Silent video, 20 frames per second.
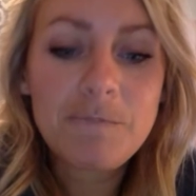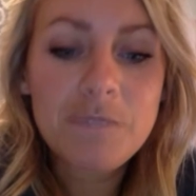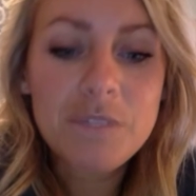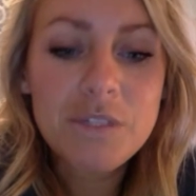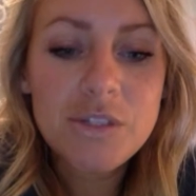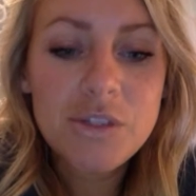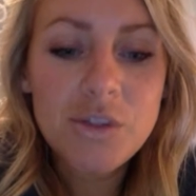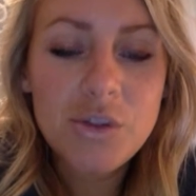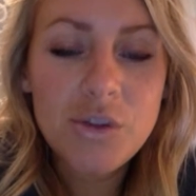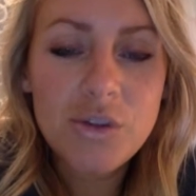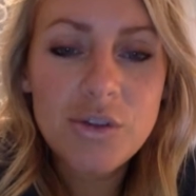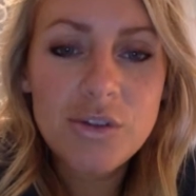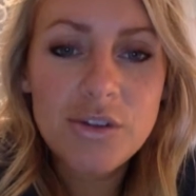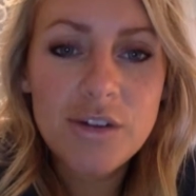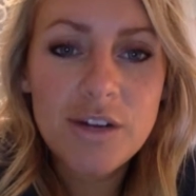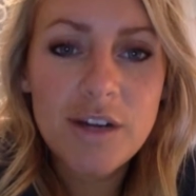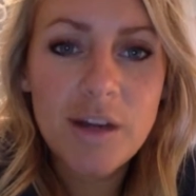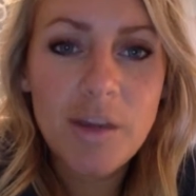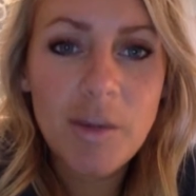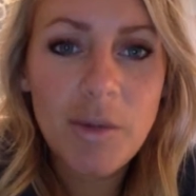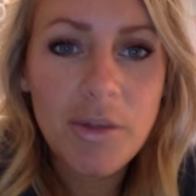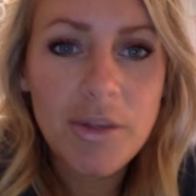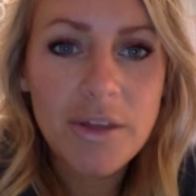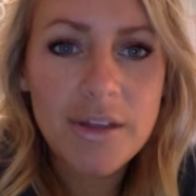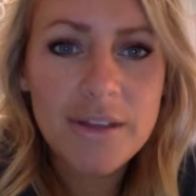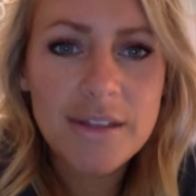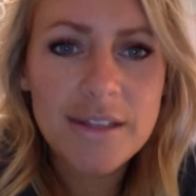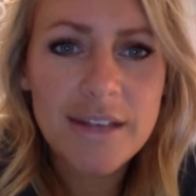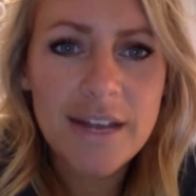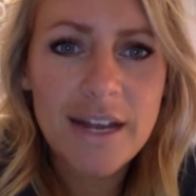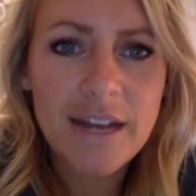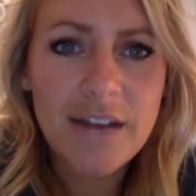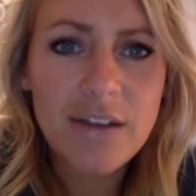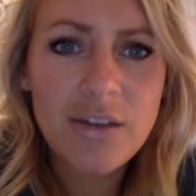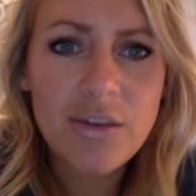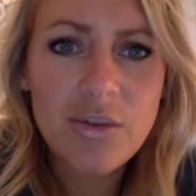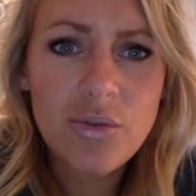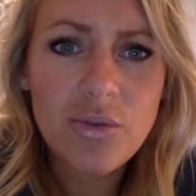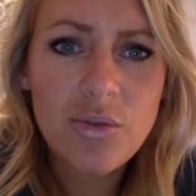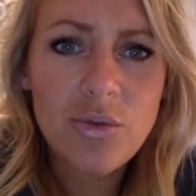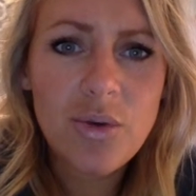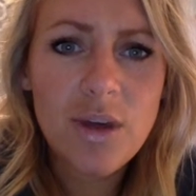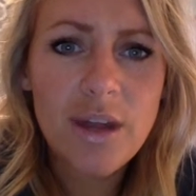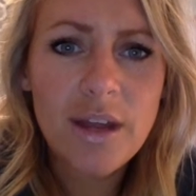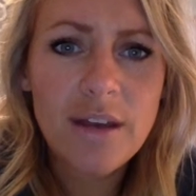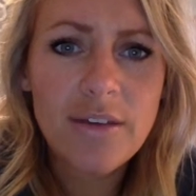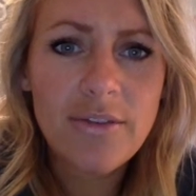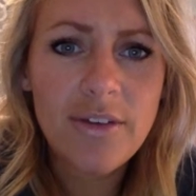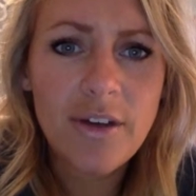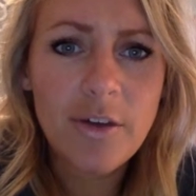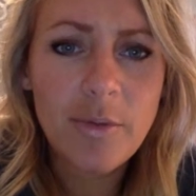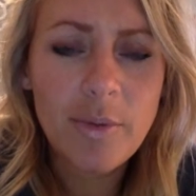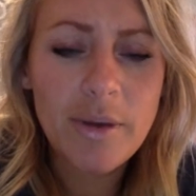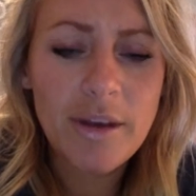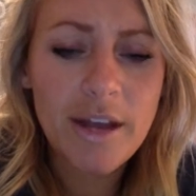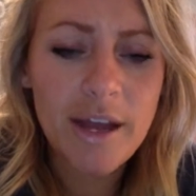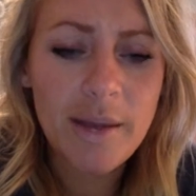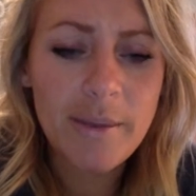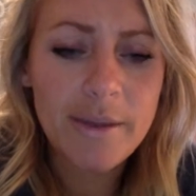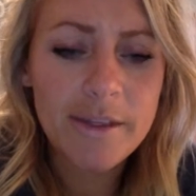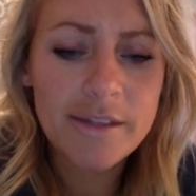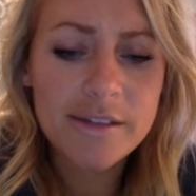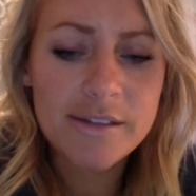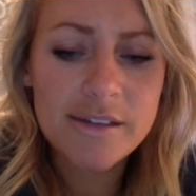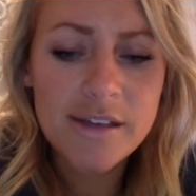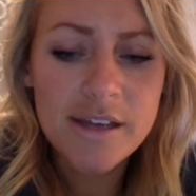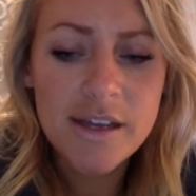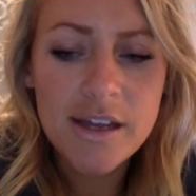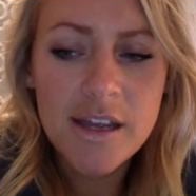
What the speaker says: So those are a couple things that I do in developing diamonds.